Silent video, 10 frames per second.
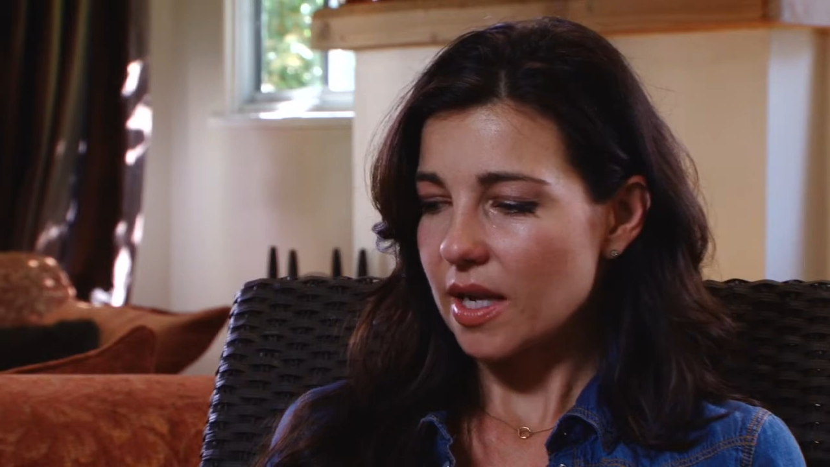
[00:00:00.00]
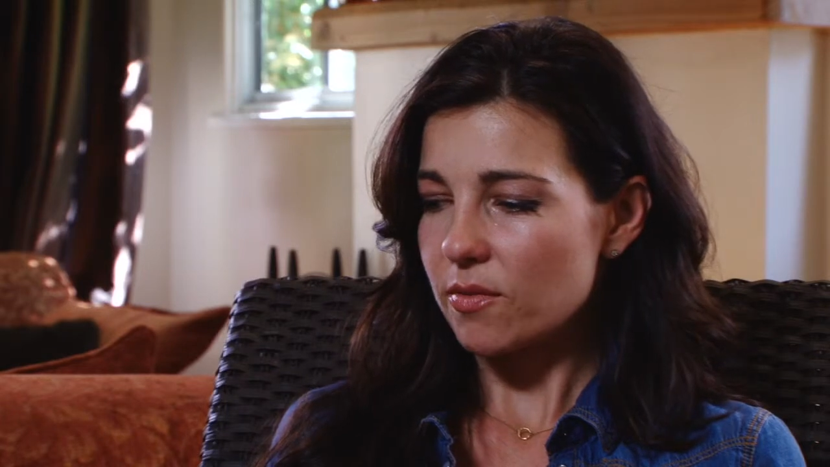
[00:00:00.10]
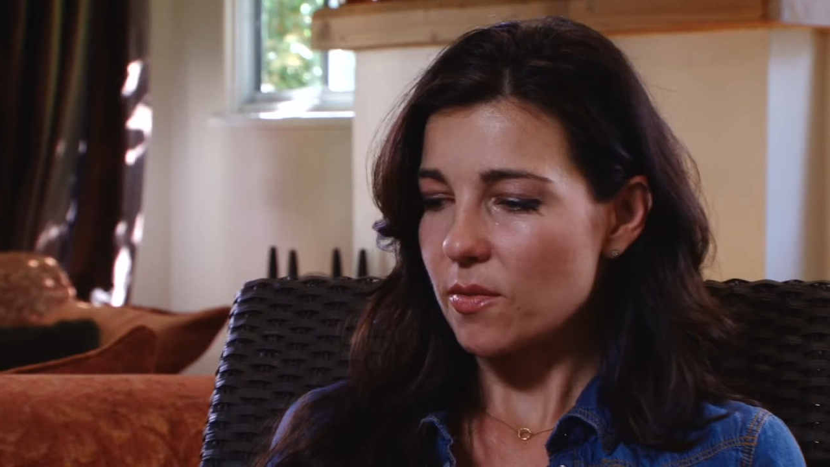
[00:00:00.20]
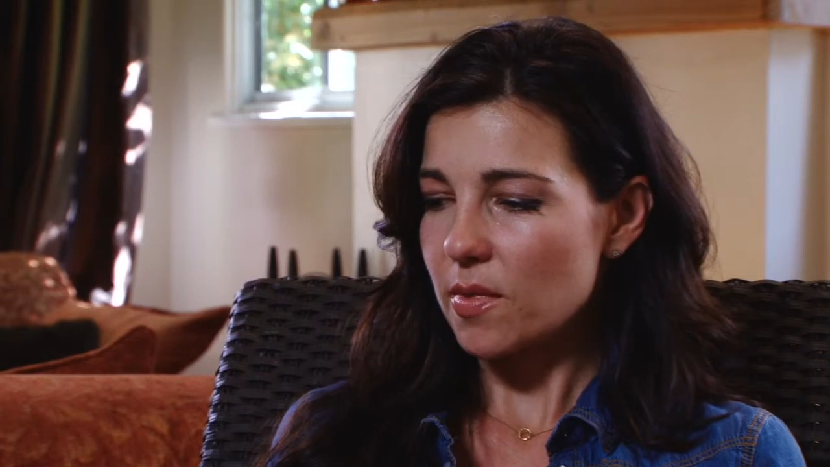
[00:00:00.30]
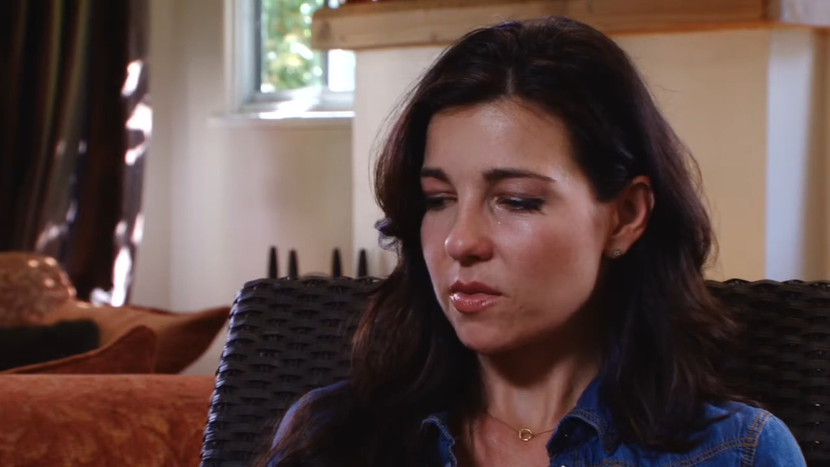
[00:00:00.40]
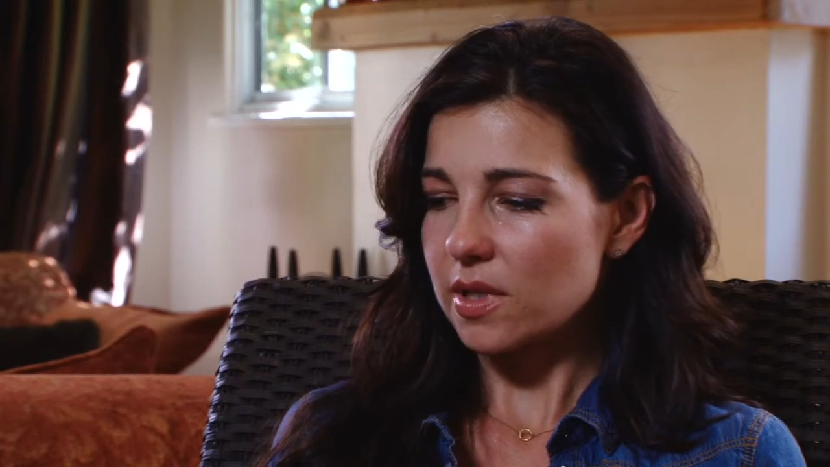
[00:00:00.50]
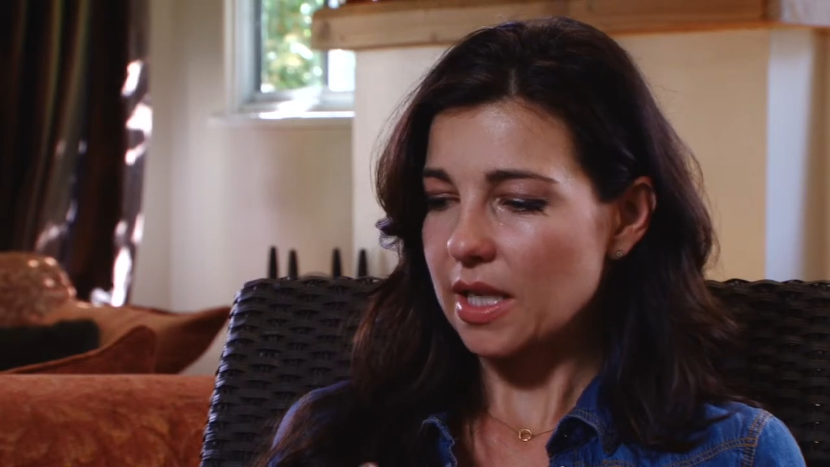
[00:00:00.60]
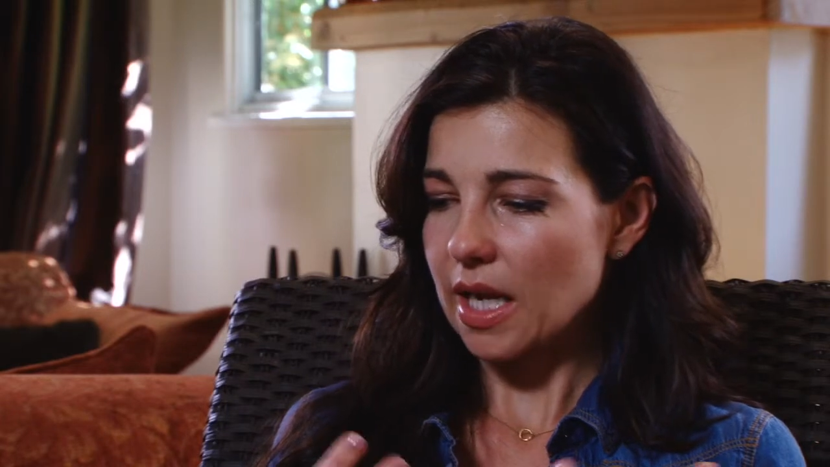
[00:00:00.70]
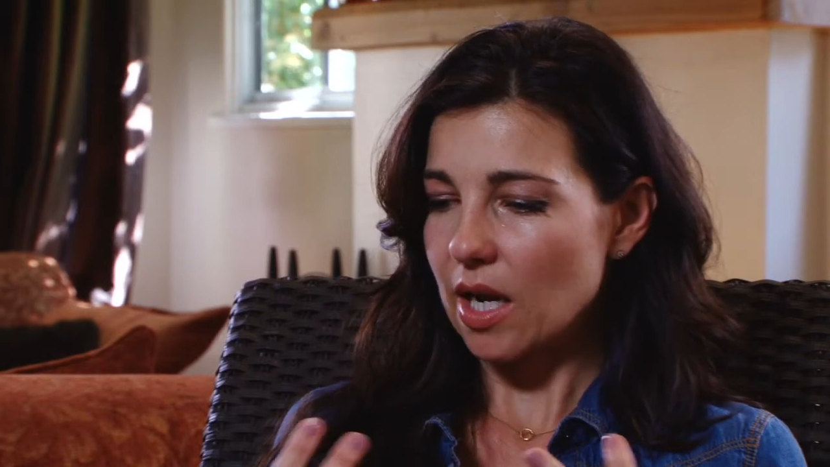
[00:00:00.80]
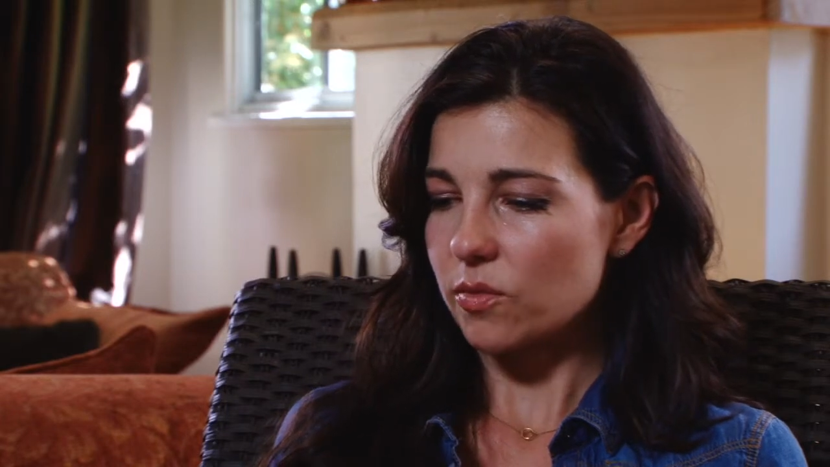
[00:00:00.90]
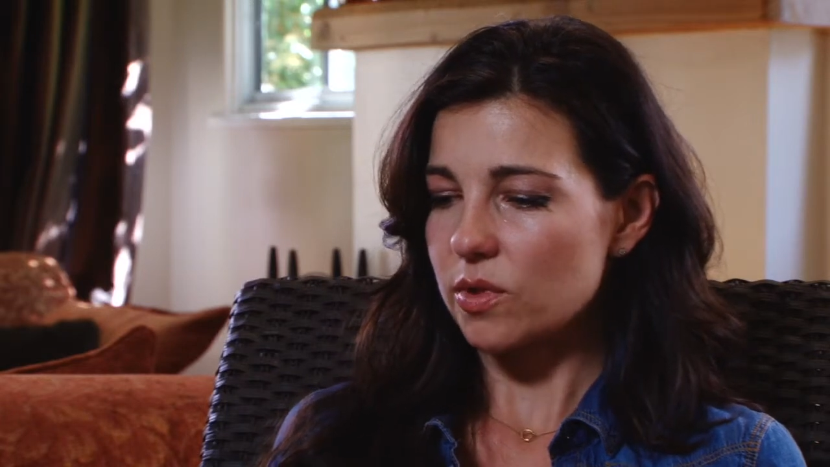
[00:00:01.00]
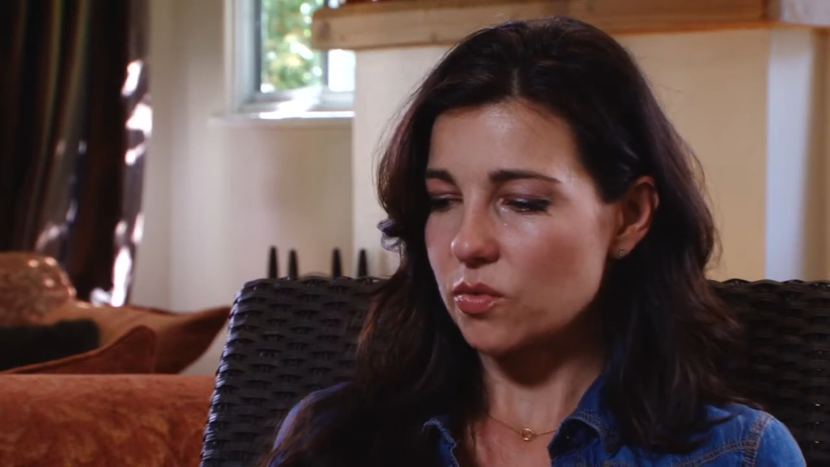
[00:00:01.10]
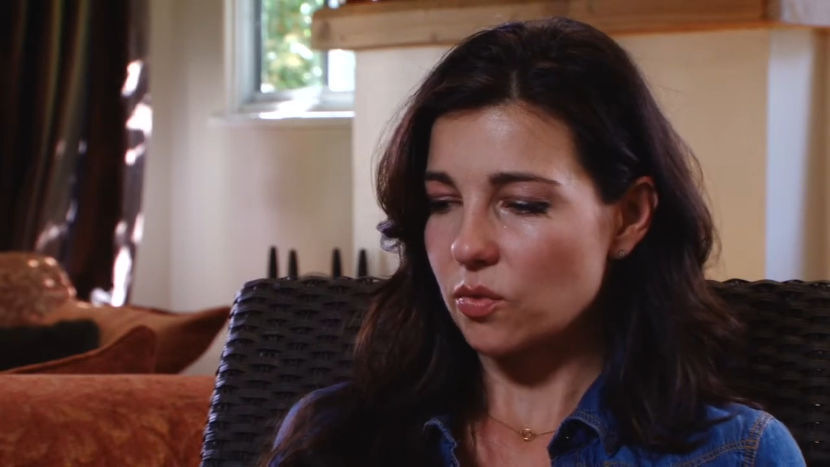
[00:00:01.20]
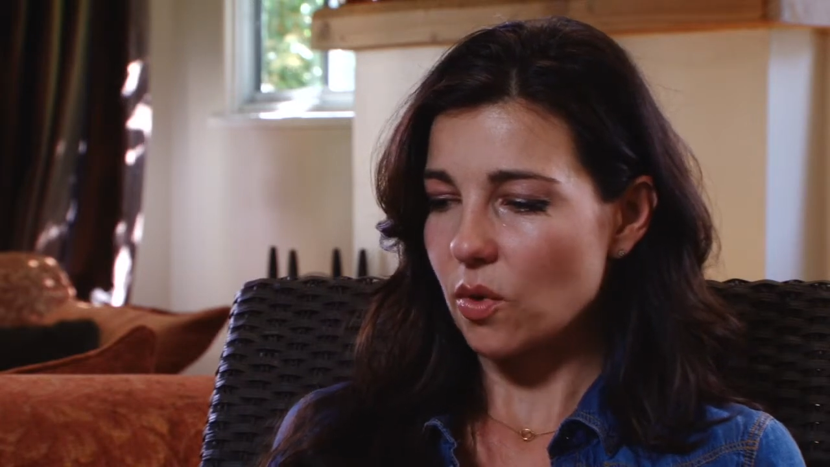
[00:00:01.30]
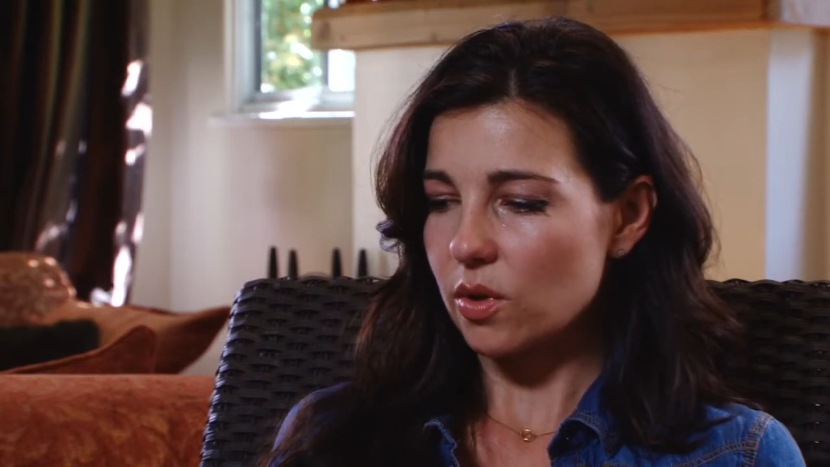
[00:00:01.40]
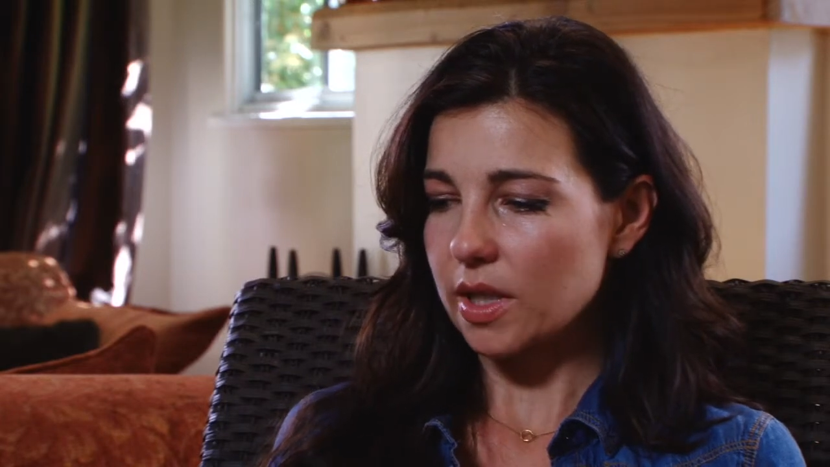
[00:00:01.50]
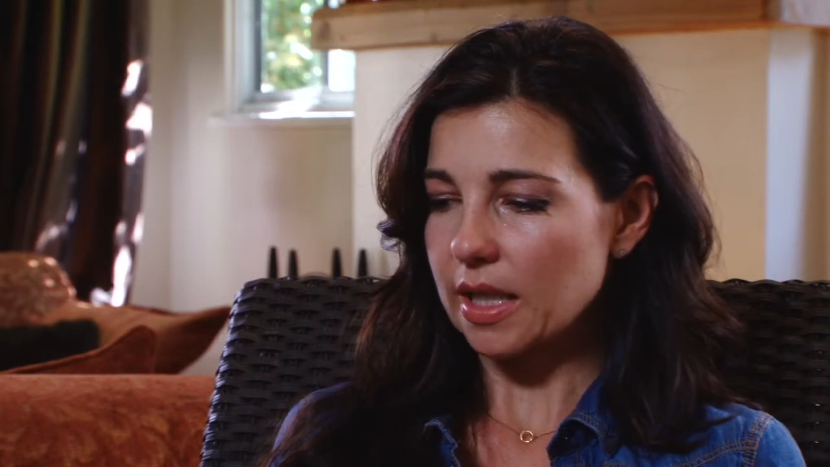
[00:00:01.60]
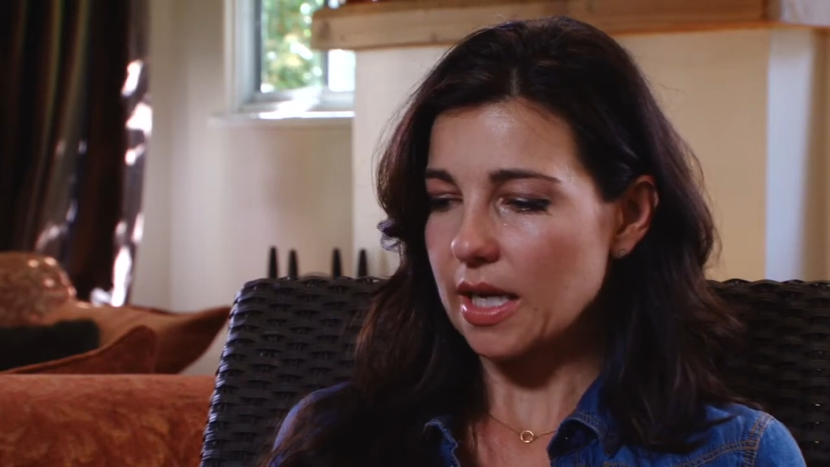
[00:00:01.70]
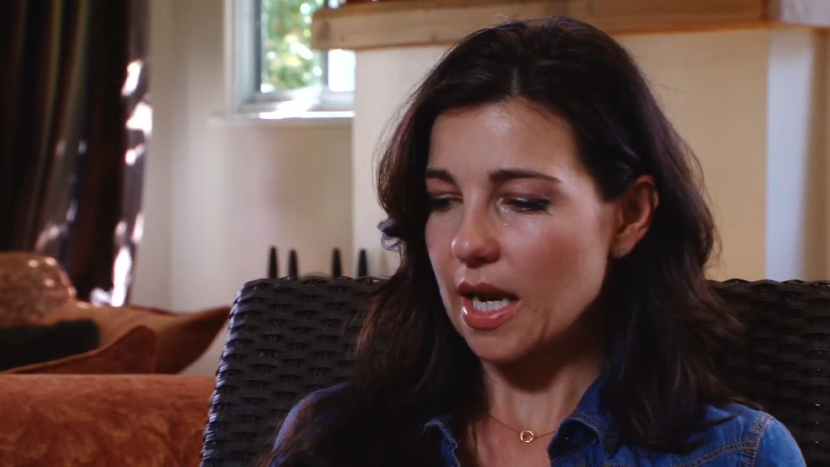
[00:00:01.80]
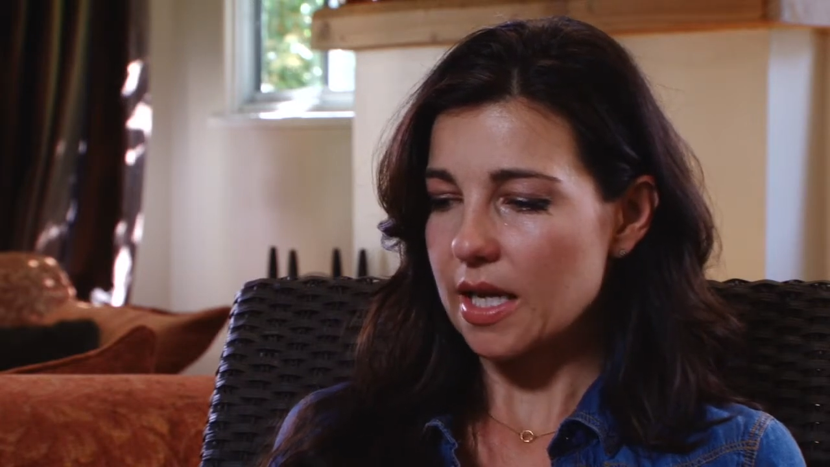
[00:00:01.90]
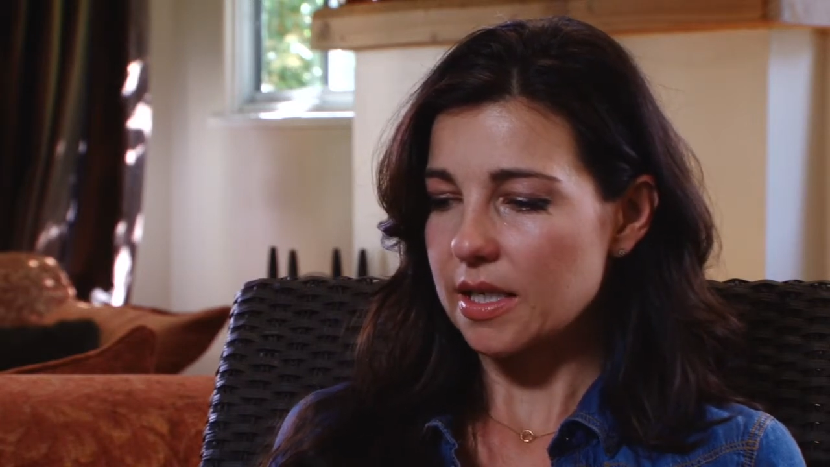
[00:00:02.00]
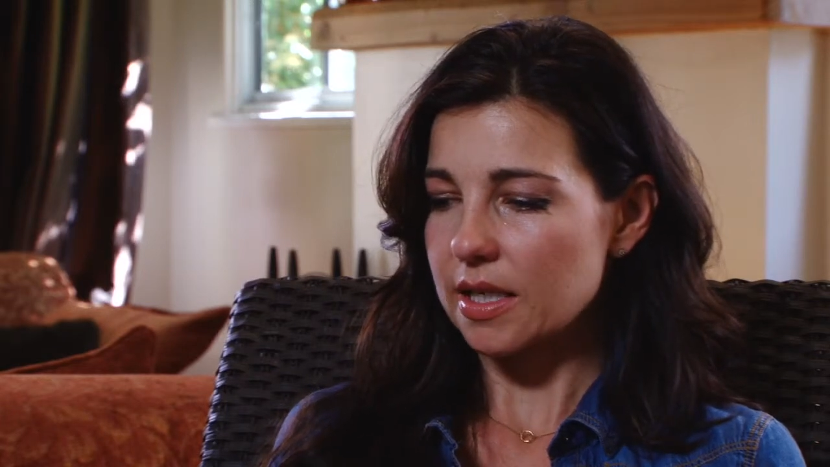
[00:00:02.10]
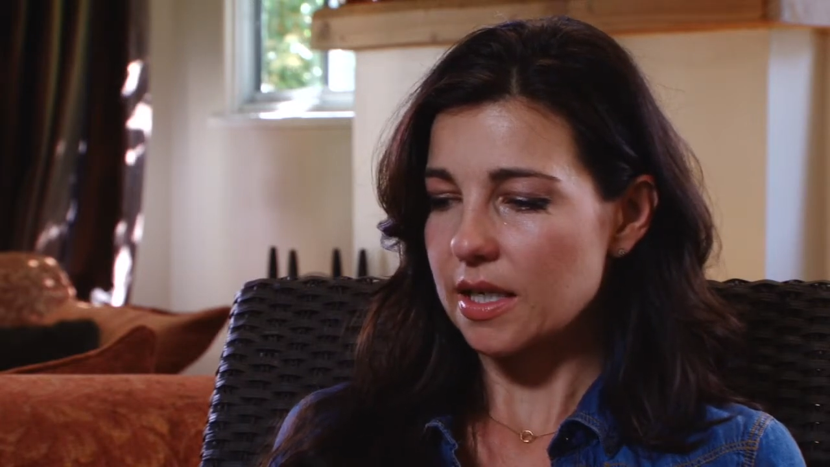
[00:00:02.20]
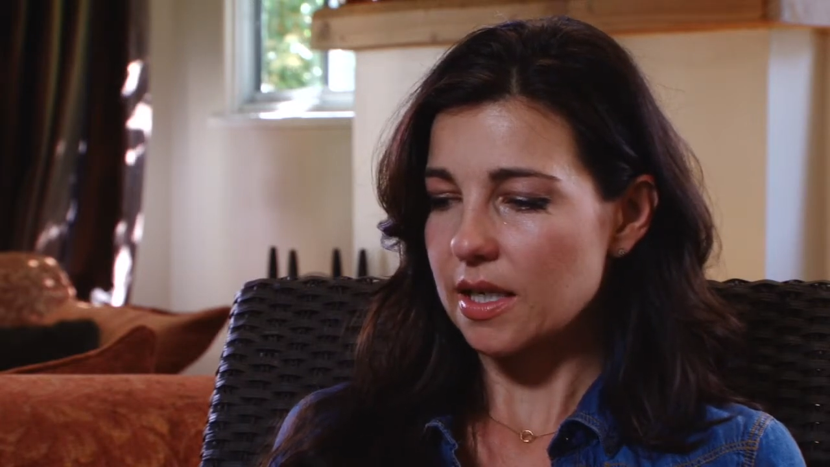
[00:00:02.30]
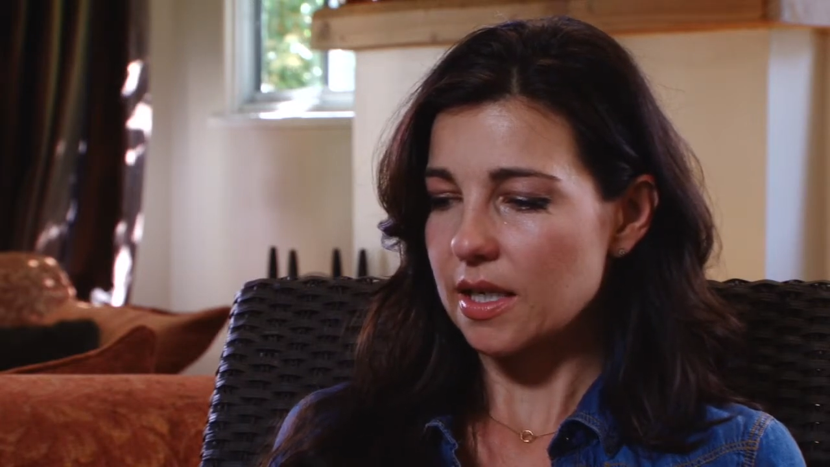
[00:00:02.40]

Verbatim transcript: I remember the cameras rolling, and